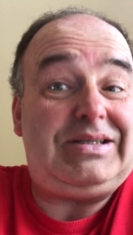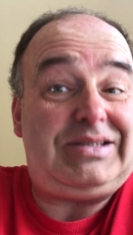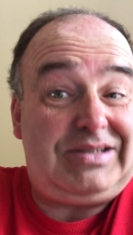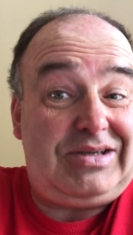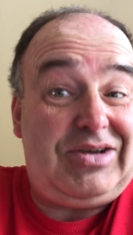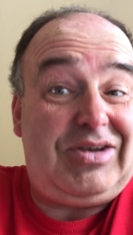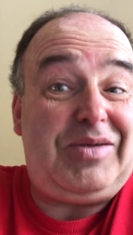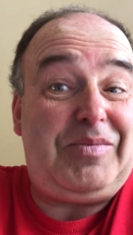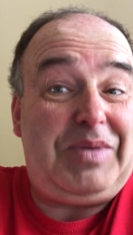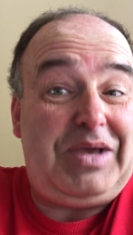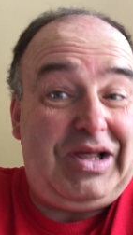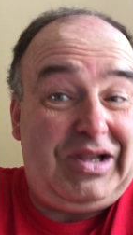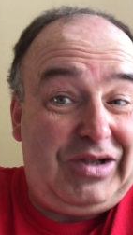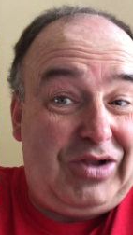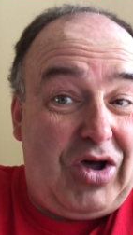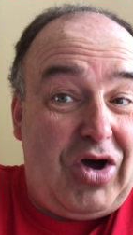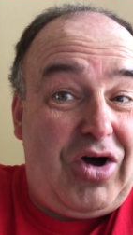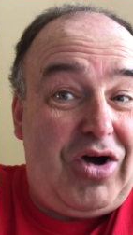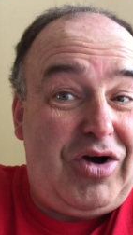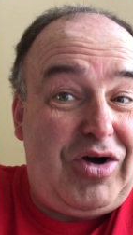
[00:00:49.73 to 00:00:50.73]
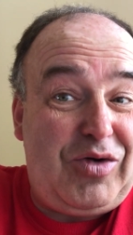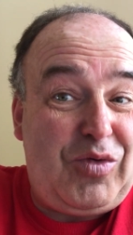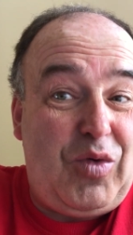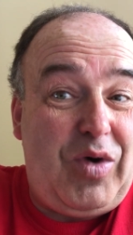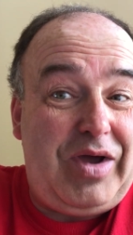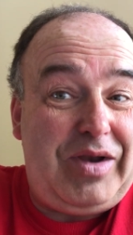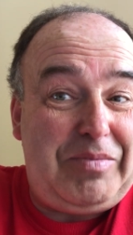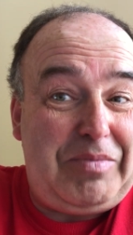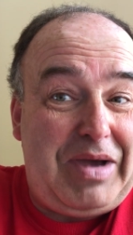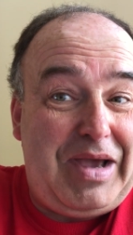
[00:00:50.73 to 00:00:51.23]
It's going to be a long
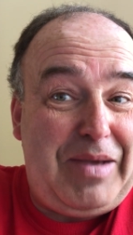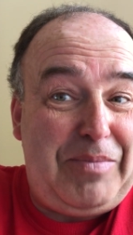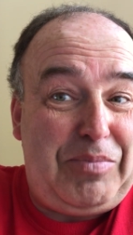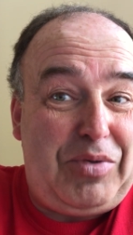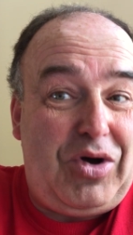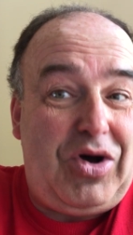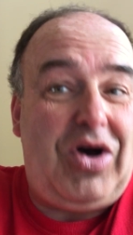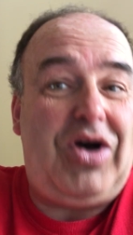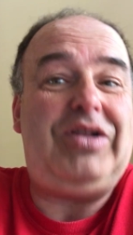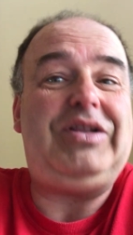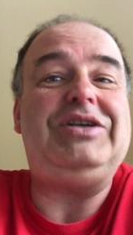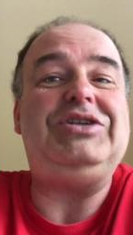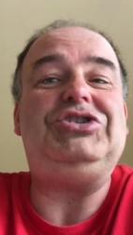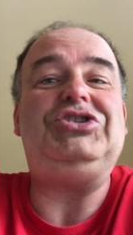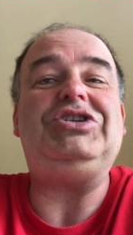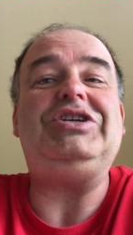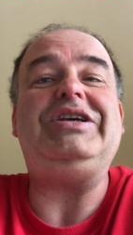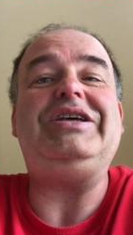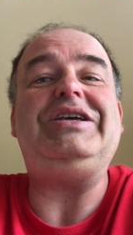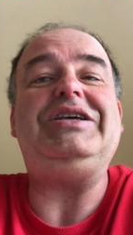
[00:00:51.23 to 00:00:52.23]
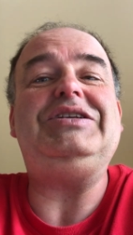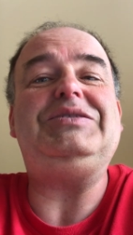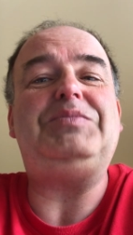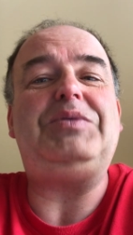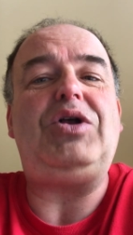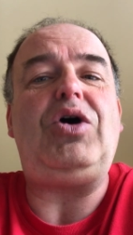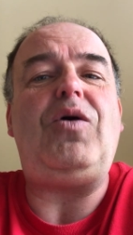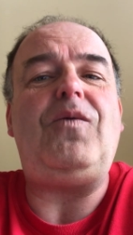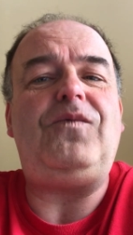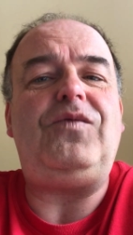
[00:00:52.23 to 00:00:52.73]
one. My apologies,
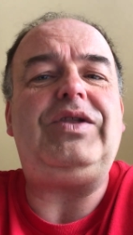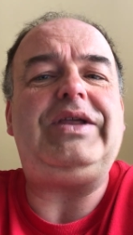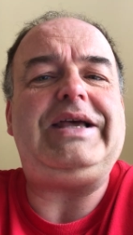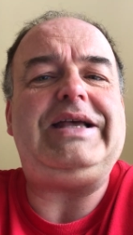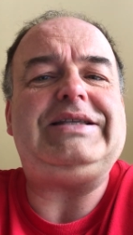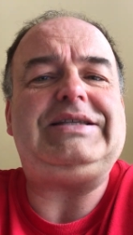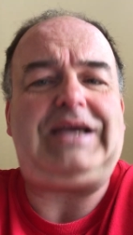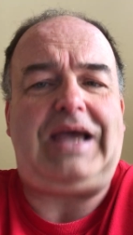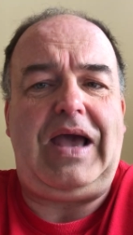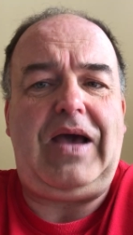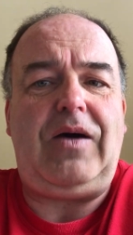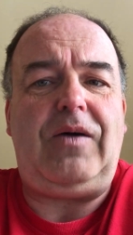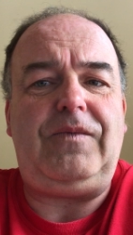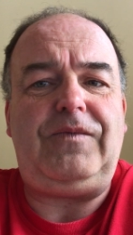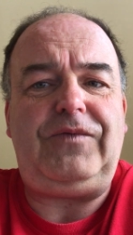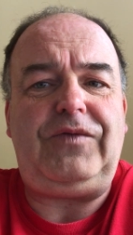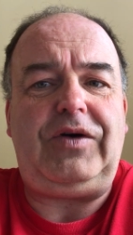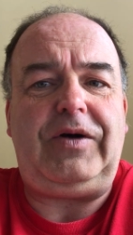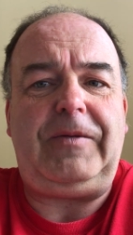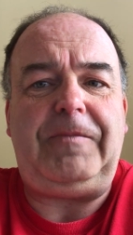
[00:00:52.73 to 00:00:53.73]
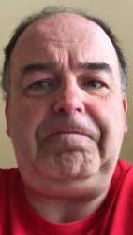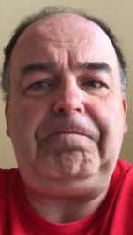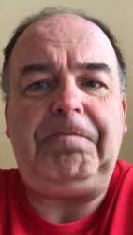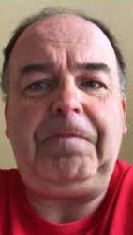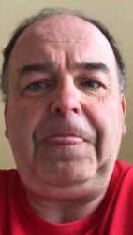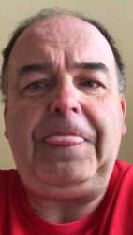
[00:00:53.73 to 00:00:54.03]
but hopefully it's helpful.